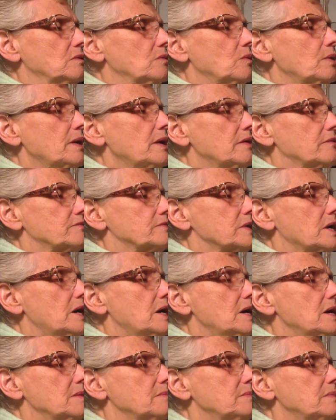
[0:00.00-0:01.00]
We have
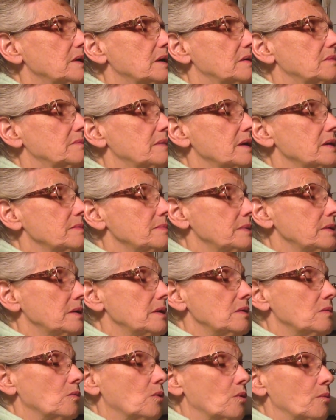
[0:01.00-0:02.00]
time, and maybe
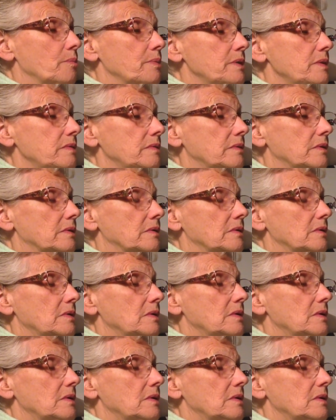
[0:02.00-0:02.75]
he won't be there.